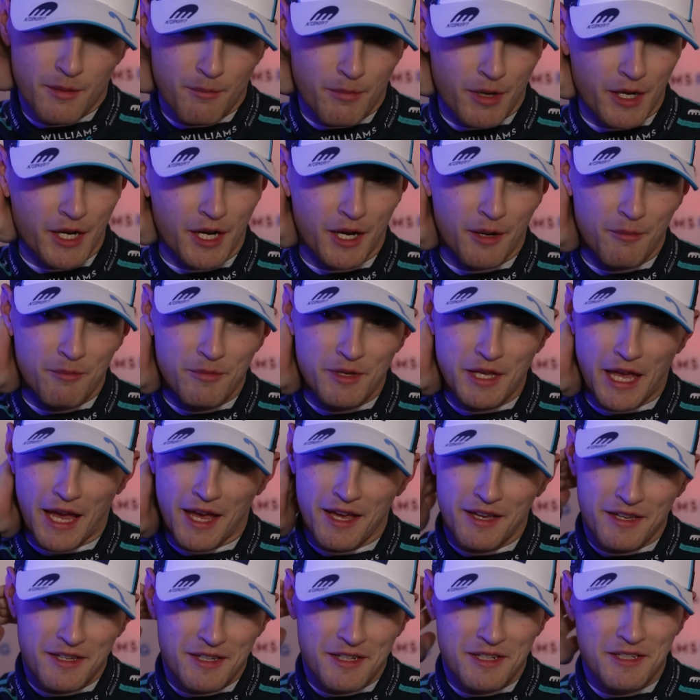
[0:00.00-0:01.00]
but yeah,
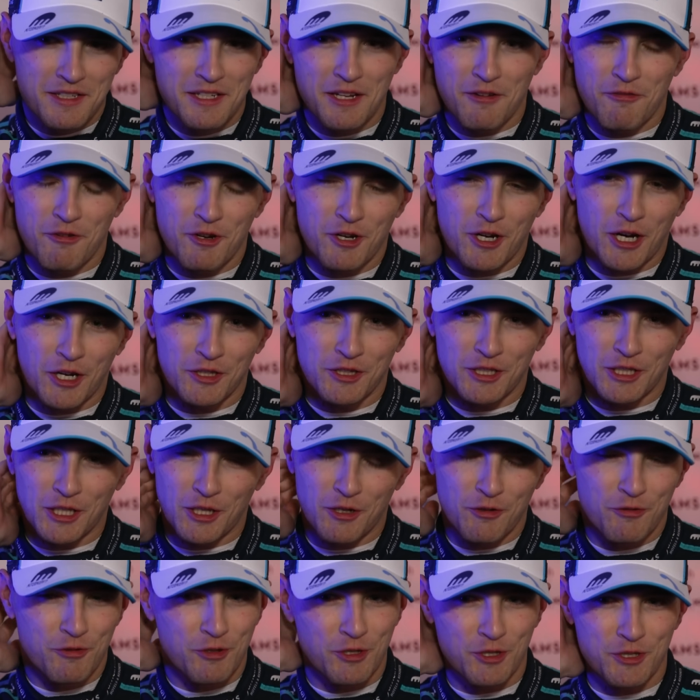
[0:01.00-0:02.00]
need to figure out the
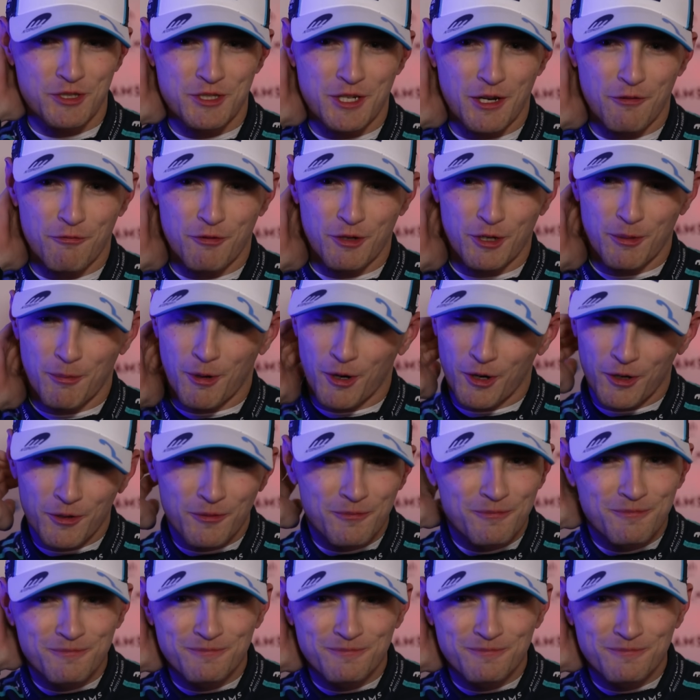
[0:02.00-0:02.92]
low fuel stuff for tomorrow.